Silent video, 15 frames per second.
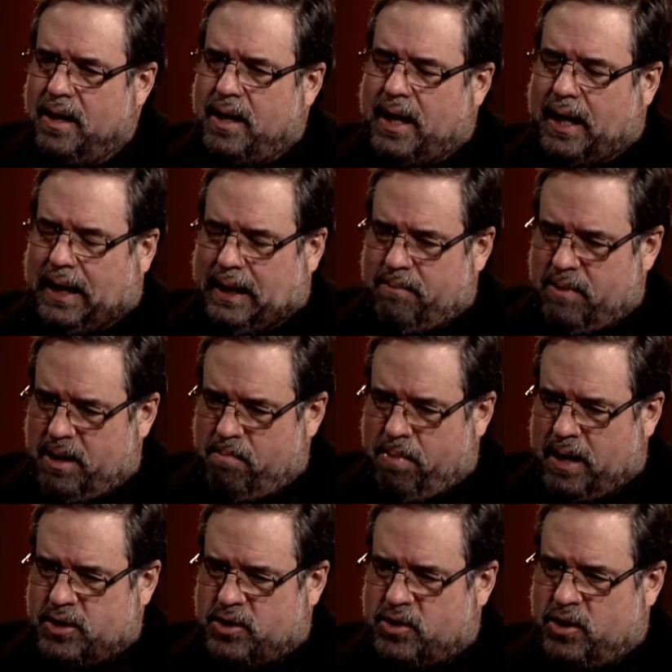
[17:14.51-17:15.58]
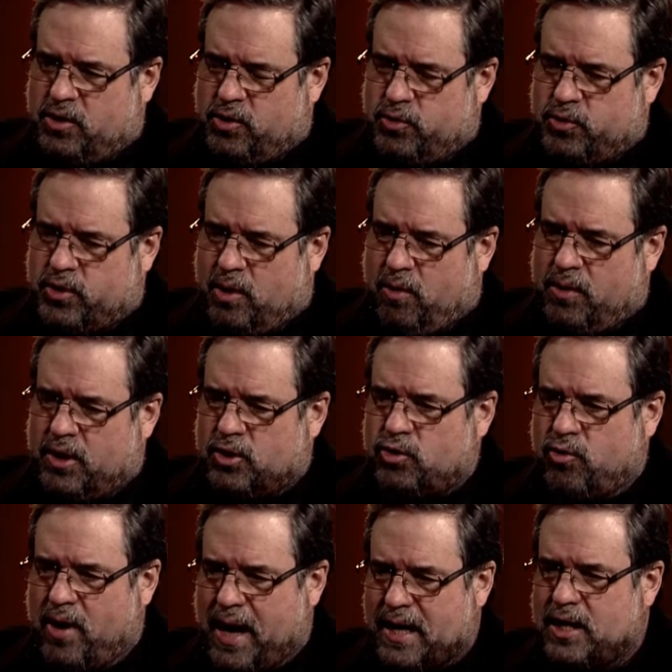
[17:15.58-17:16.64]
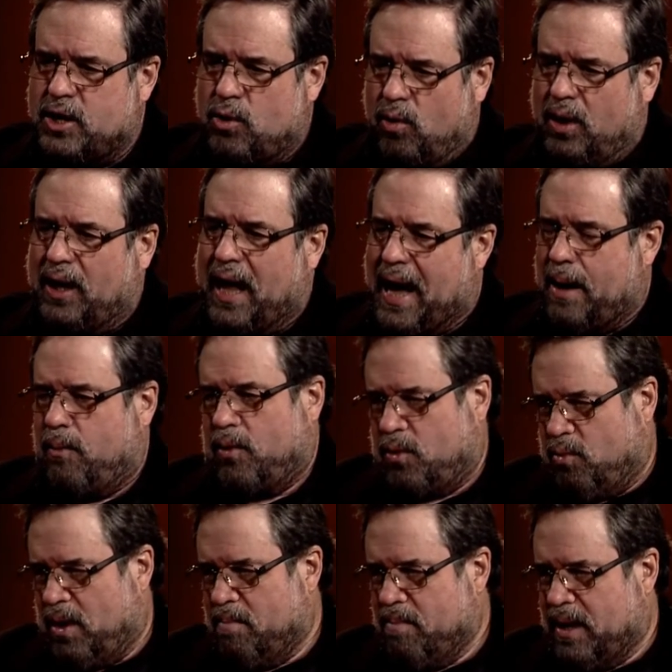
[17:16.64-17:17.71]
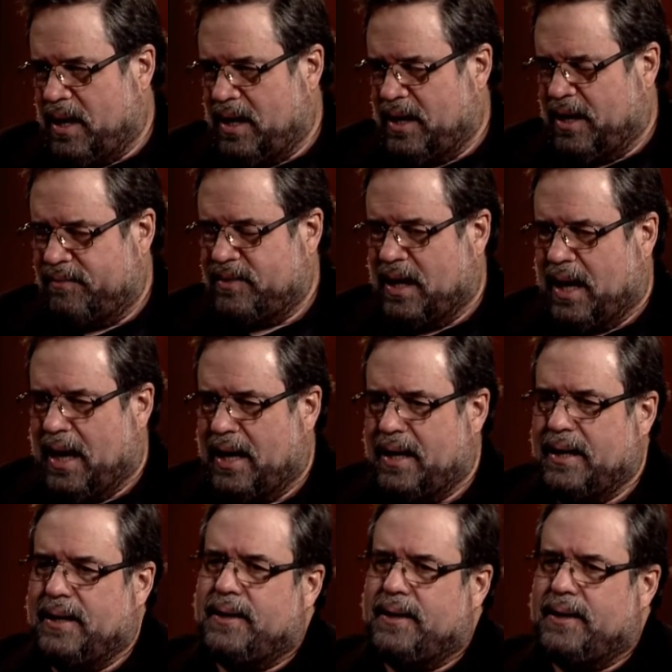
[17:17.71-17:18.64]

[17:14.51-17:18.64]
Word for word: and limited budget to do so, and they're trying to do a lot with what money they've got.